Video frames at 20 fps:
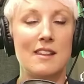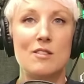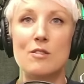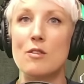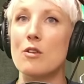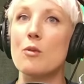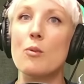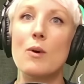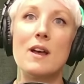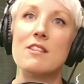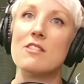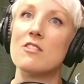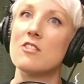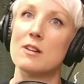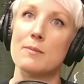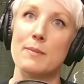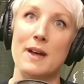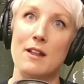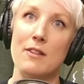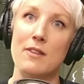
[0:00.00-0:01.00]
There's no
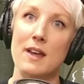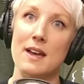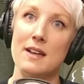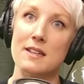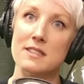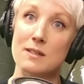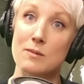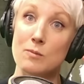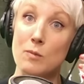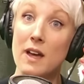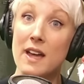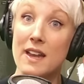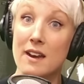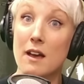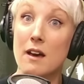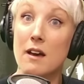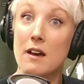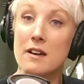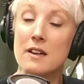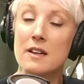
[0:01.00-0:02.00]
question about that. And
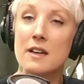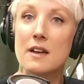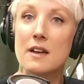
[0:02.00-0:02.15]
our